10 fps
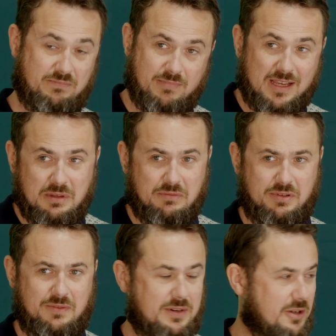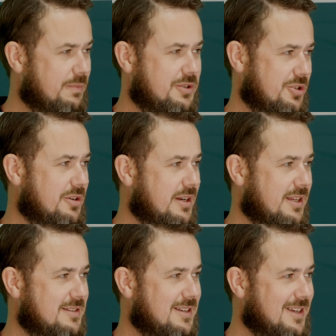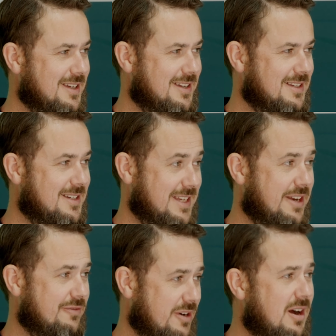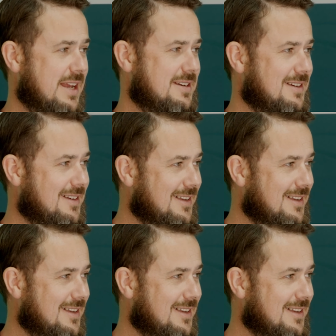maybe 50 opportunities to get it right.